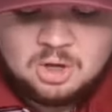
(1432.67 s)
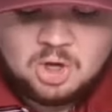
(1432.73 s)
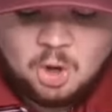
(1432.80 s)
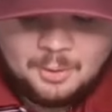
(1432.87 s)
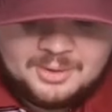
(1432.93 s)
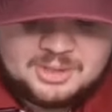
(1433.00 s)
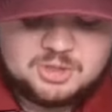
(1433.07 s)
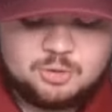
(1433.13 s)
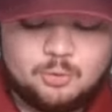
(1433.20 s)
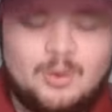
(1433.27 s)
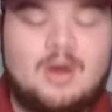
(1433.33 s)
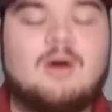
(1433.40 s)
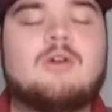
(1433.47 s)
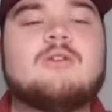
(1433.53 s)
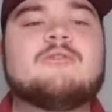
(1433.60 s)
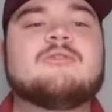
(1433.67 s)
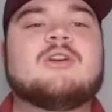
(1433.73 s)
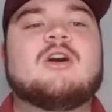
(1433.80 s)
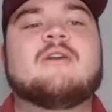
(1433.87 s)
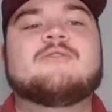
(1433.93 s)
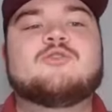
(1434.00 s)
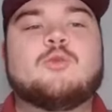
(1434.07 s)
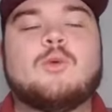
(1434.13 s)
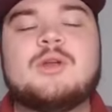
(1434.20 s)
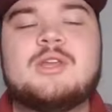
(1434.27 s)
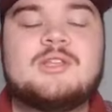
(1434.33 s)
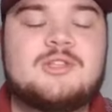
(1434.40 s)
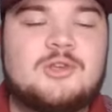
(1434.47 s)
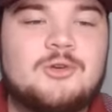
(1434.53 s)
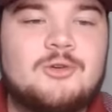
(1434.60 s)
Going 12 of
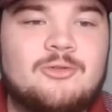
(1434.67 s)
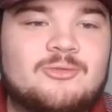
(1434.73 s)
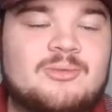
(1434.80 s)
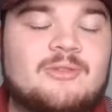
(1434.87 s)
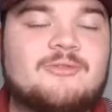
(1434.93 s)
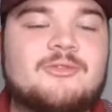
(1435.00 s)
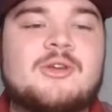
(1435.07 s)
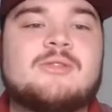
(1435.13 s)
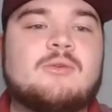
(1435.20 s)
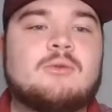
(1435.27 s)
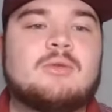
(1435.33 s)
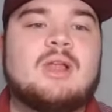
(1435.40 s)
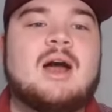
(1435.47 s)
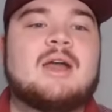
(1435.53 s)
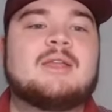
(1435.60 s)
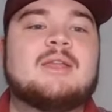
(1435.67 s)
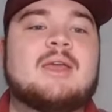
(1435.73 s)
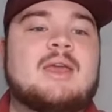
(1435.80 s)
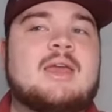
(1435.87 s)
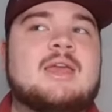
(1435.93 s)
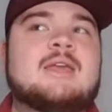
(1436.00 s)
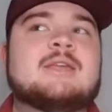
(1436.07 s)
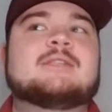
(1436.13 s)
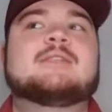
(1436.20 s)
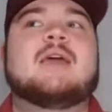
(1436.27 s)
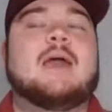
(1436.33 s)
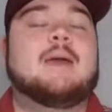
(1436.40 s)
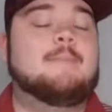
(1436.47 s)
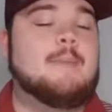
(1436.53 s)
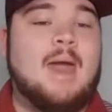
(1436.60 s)
22 from the free throw line is
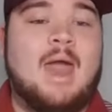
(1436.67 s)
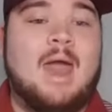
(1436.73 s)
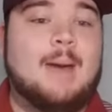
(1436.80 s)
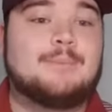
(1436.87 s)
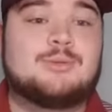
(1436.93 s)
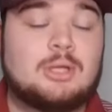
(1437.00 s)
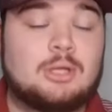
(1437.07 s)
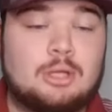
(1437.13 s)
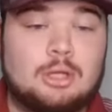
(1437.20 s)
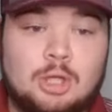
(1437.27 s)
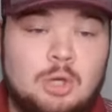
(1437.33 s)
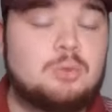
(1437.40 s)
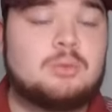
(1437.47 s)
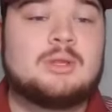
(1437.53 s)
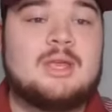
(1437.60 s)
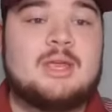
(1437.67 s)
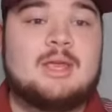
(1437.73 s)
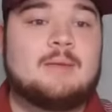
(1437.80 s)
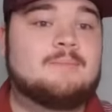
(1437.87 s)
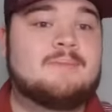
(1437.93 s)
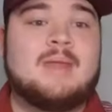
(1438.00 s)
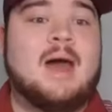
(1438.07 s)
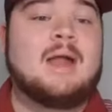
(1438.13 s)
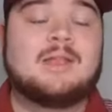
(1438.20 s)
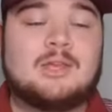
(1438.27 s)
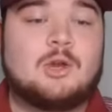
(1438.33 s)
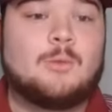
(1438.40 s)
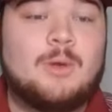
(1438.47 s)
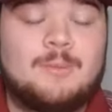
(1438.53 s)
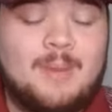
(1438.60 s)
absolutely not
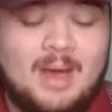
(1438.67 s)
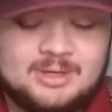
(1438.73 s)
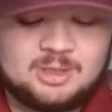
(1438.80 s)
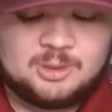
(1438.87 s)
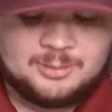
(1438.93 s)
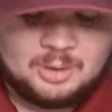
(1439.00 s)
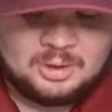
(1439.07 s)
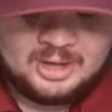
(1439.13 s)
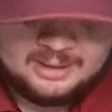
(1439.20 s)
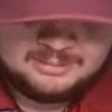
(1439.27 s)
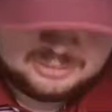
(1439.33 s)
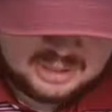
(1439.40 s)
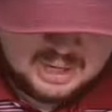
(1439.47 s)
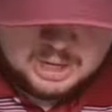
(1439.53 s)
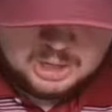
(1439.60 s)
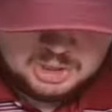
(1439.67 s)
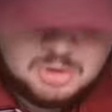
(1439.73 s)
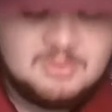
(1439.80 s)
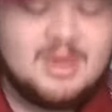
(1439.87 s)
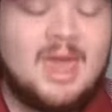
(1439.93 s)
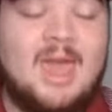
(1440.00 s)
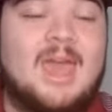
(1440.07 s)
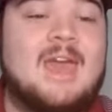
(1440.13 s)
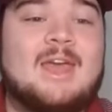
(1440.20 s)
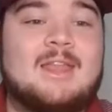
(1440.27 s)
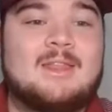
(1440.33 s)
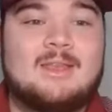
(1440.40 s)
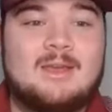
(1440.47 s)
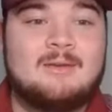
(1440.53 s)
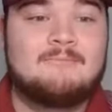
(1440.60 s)
going to win basketball games. You
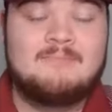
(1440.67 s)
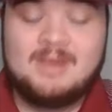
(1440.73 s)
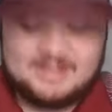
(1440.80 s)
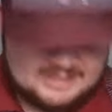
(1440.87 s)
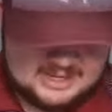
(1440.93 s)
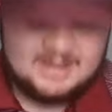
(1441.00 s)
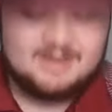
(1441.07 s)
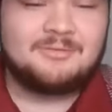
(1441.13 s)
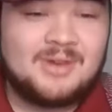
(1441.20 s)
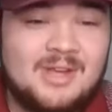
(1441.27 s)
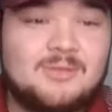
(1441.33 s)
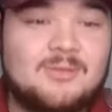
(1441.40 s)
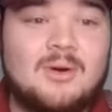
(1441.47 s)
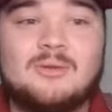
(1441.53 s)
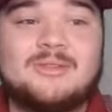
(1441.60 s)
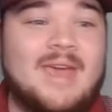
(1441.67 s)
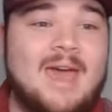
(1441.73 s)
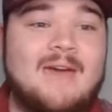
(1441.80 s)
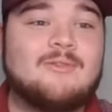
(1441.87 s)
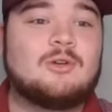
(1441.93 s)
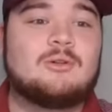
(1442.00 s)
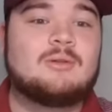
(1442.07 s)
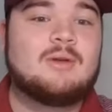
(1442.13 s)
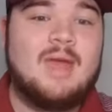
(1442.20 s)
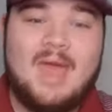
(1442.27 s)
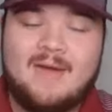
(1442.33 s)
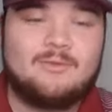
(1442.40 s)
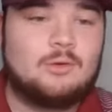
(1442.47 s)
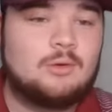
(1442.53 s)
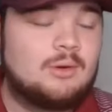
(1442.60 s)
can't miss 10 free throws ever,
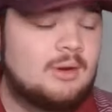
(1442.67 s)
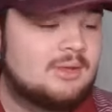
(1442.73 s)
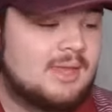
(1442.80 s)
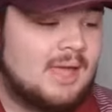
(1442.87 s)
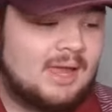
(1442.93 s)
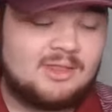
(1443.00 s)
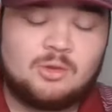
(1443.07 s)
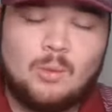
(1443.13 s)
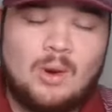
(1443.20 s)
ever. Not at the